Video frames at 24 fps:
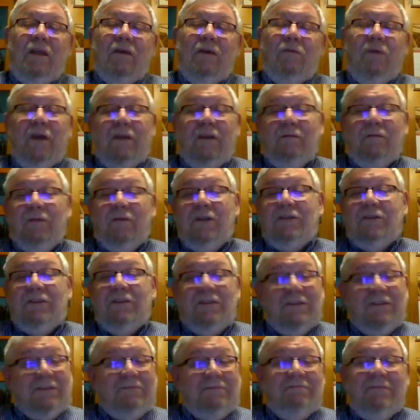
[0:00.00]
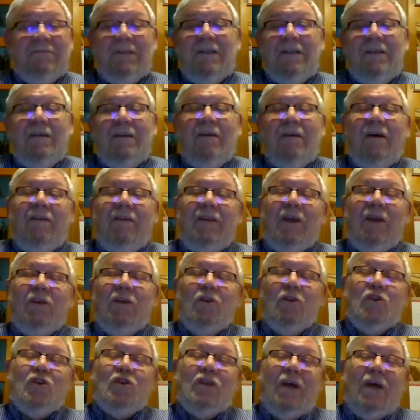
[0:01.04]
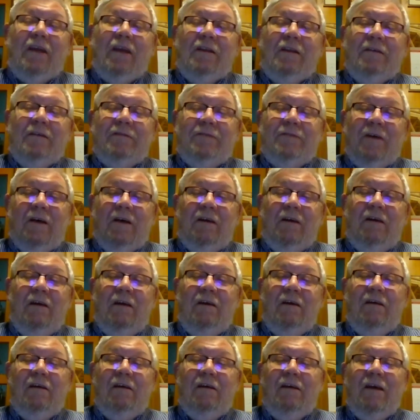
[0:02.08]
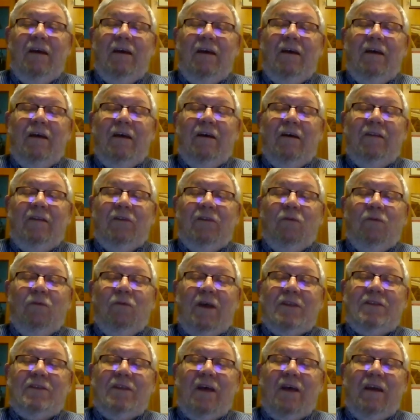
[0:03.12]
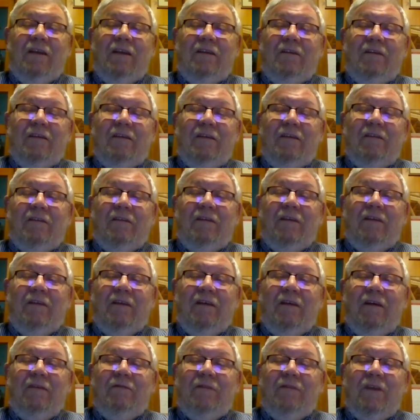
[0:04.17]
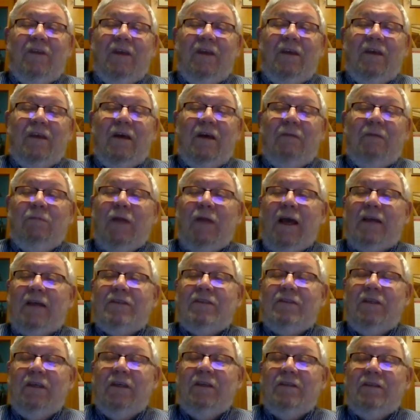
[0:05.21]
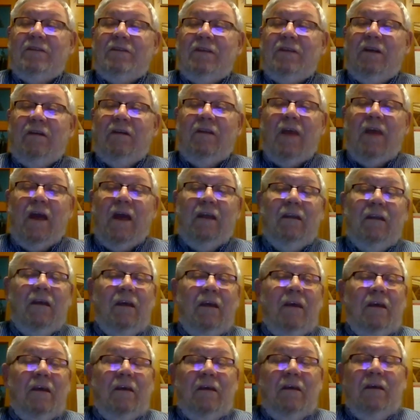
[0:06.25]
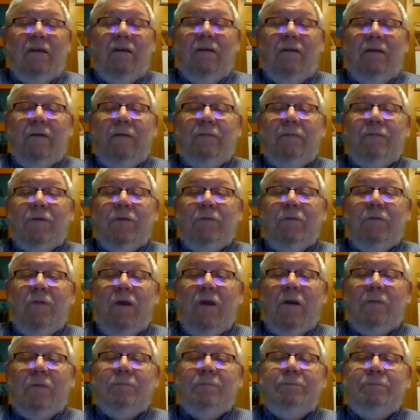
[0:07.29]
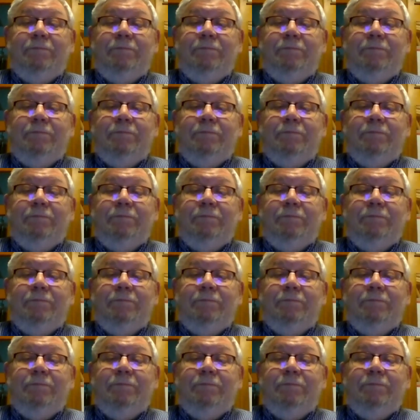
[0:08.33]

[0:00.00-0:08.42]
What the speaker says: wheat, which is on the other side of on the west side of the Black Sea instead of that, from there.